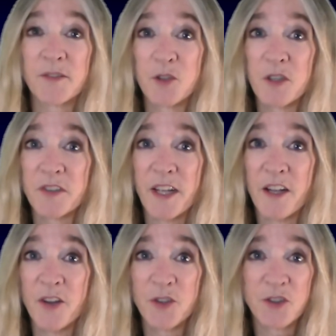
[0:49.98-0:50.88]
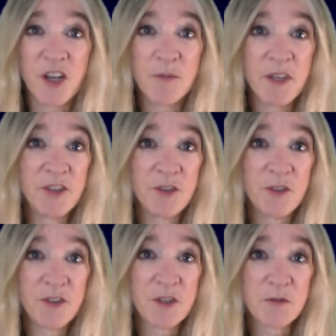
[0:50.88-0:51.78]
of course, I also taught my
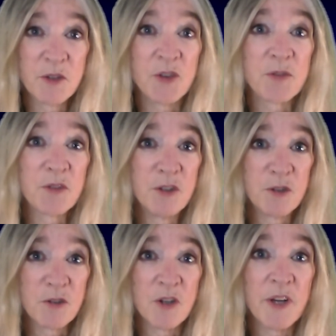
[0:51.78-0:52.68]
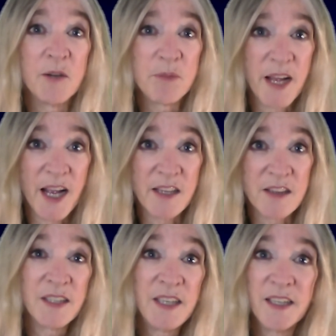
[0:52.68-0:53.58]
students the roots for neuro and path,
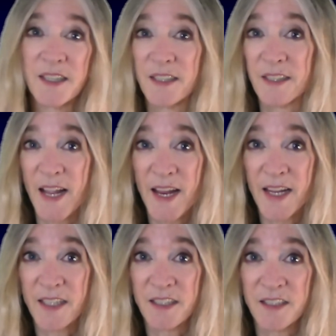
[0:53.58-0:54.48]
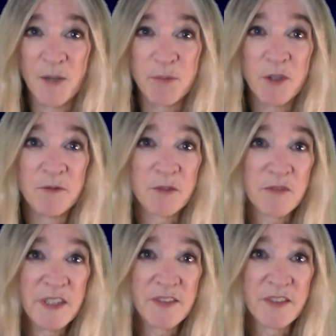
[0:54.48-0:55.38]
and ia and an.
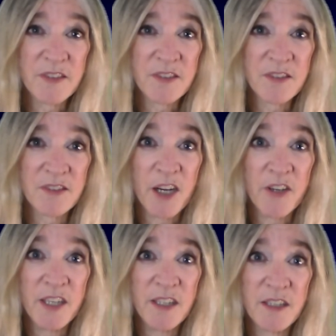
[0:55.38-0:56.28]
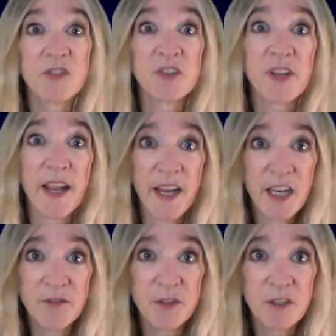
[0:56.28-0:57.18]
Hypophoresis, peri. With just a
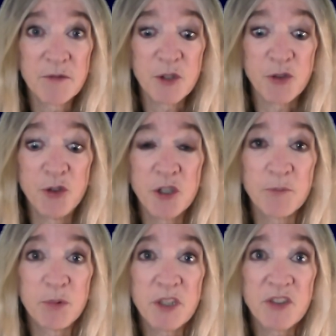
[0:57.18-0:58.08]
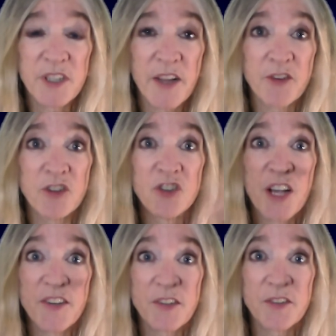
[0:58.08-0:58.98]
handful of roots, you can put together
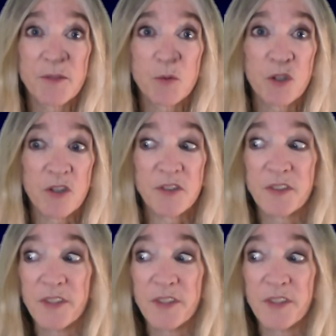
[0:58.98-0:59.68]
dozens of words,